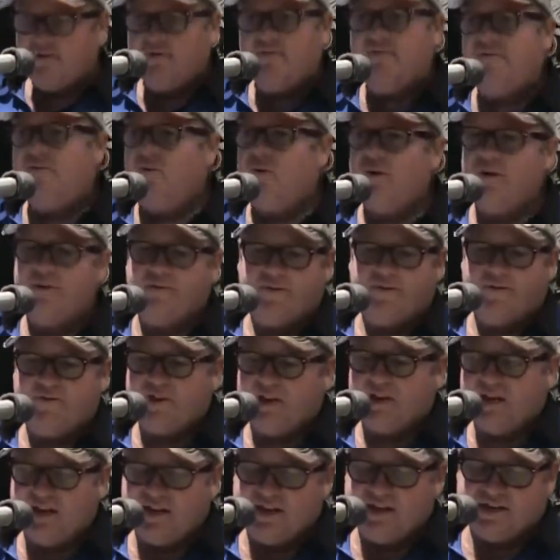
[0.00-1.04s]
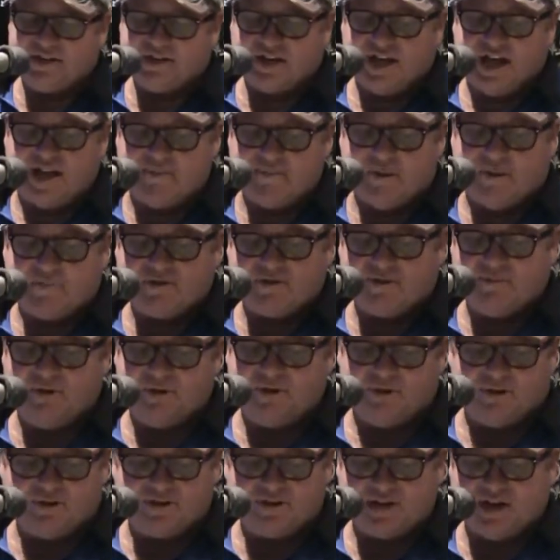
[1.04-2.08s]
40, 50 years, came up to me
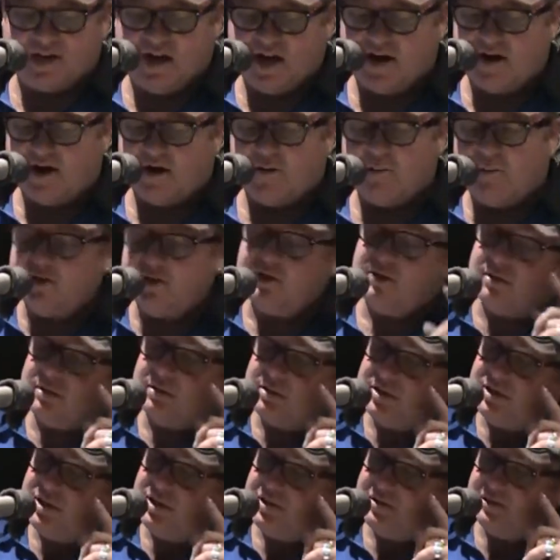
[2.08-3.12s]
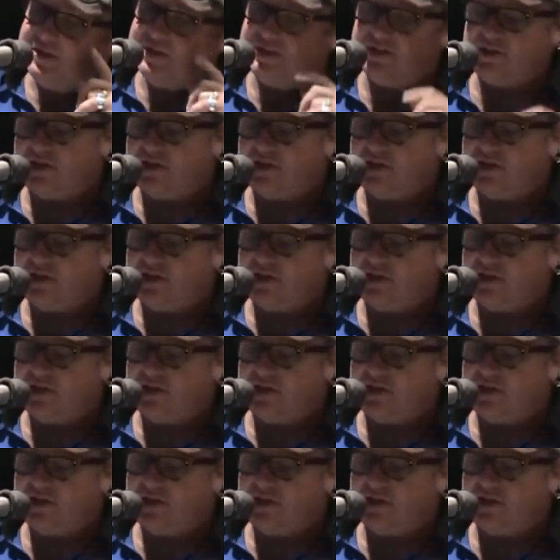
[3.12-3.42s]
on the Sunday night with a little tear in his